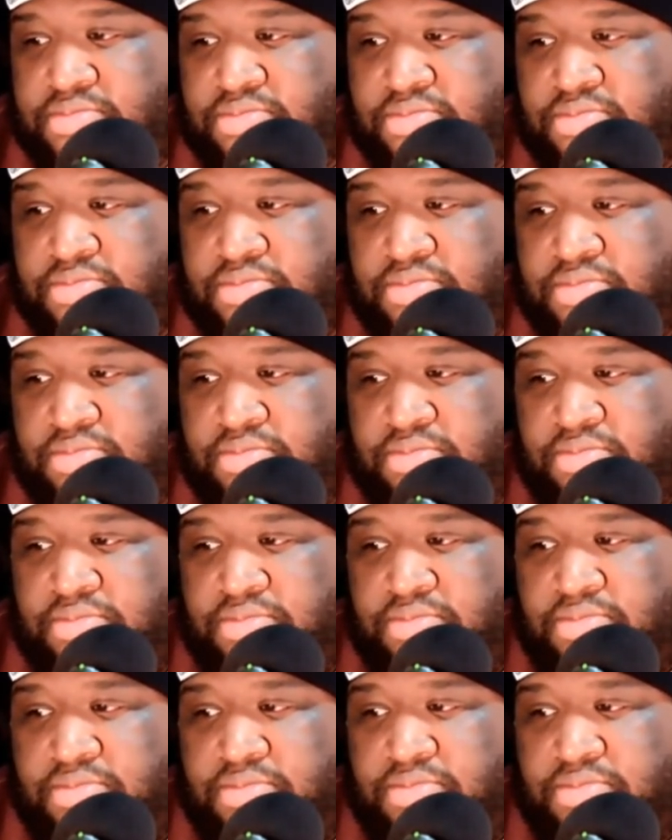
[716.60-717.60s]

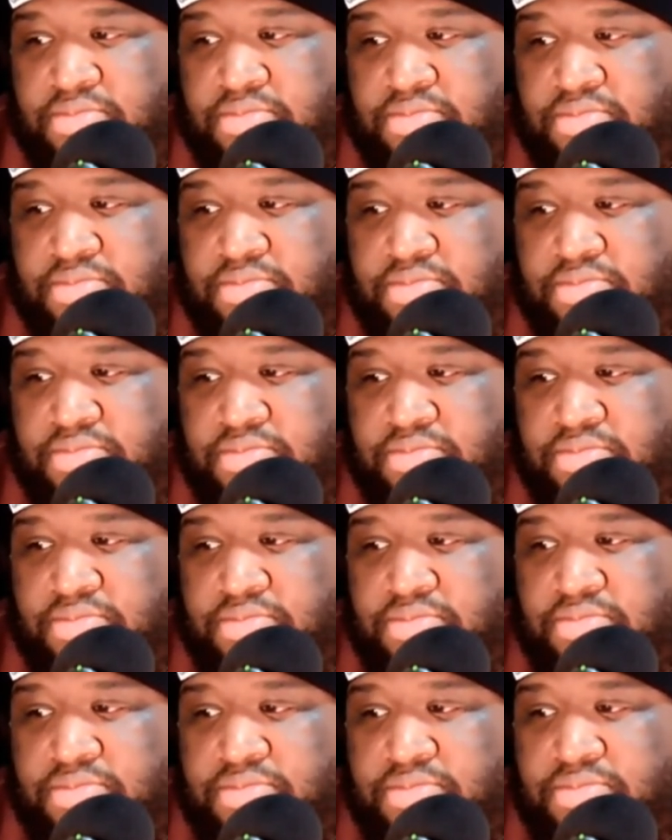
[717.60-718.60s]

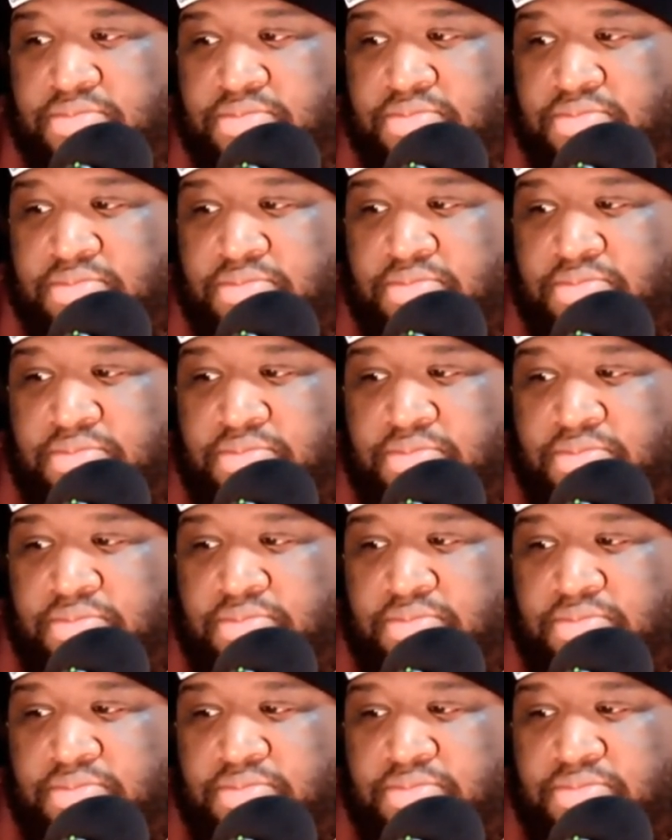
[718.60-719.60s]

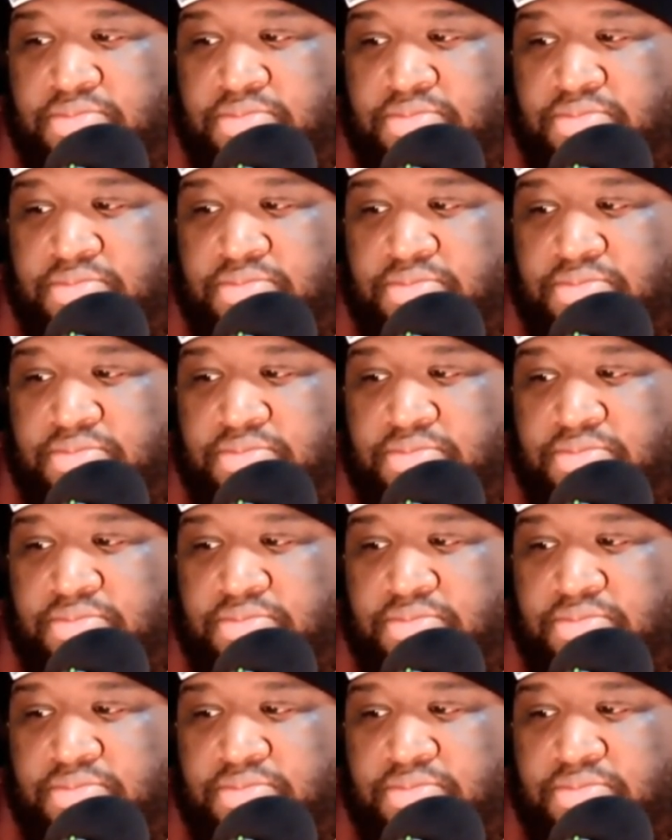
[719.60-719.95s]
No words are spoken by the person on screen.